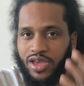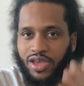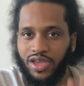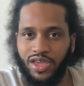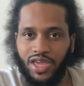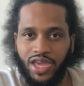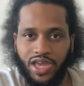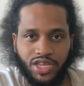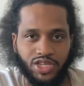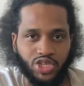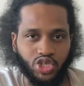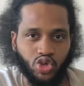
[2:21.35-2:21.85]

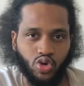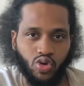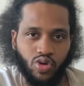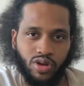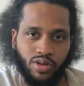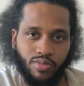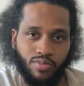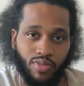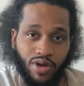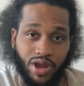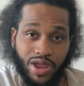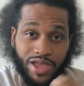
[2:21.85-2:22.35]
can
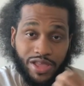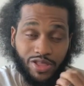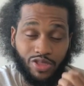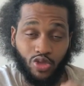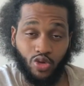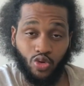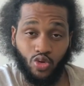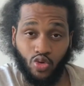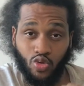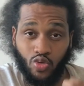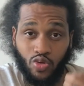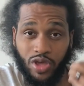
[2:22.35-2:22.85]
Jordan Brand
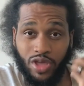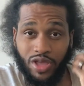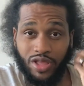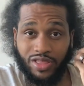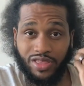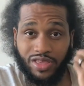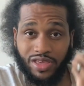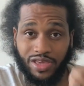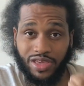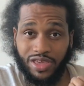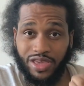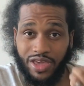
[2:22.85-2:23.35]
do
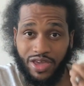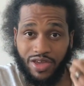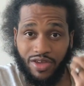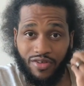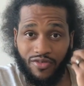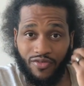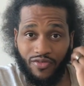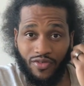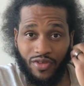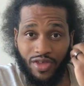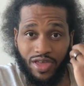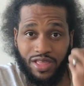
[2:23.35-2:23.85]
to
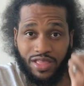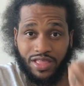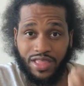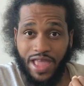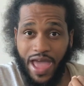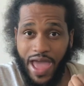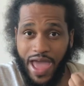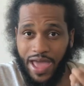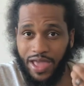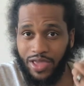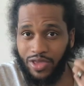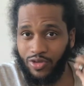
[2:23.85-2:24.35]
give
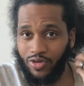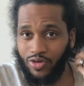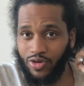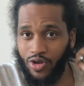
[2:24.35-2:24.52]
that,